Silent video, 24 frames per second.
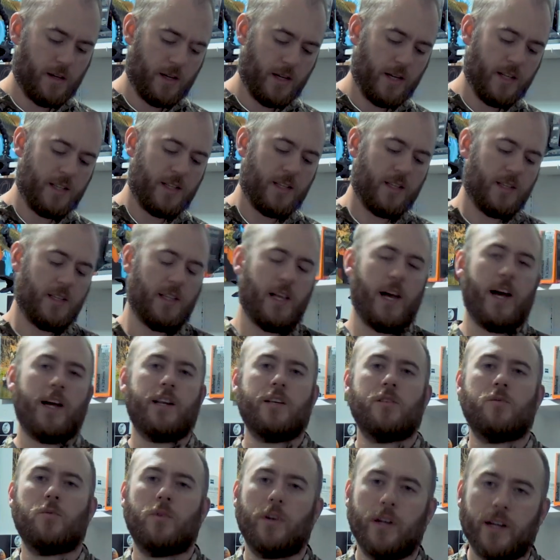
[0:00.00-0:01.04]
it's as light
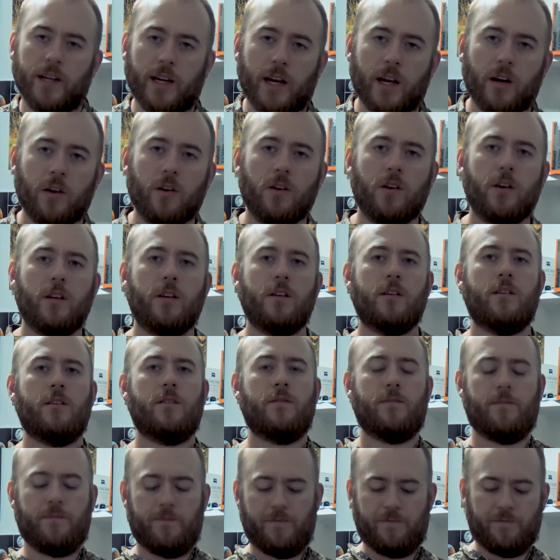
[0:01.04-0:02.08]
as what I got
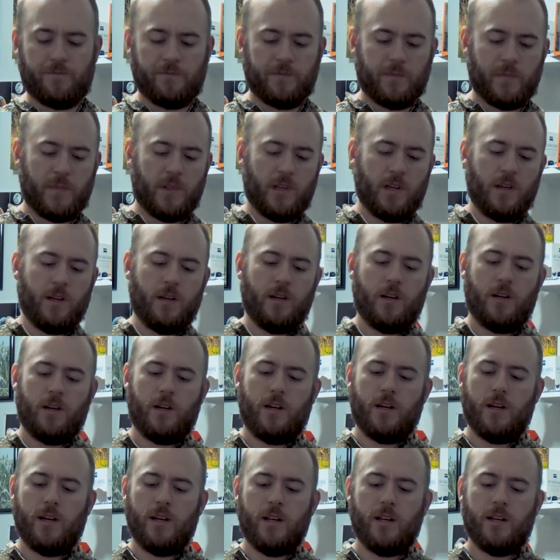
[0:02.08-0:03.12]

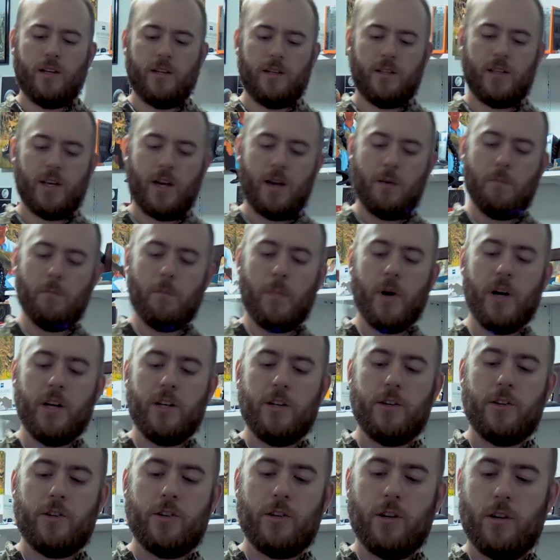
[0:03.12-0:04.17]
on. It is a
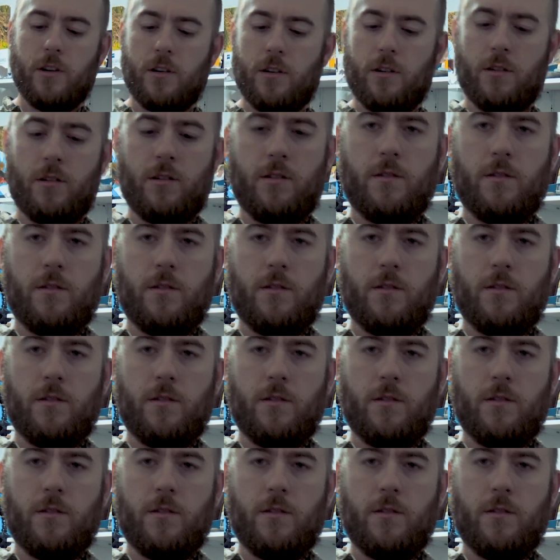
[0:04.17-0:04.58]
button shirt.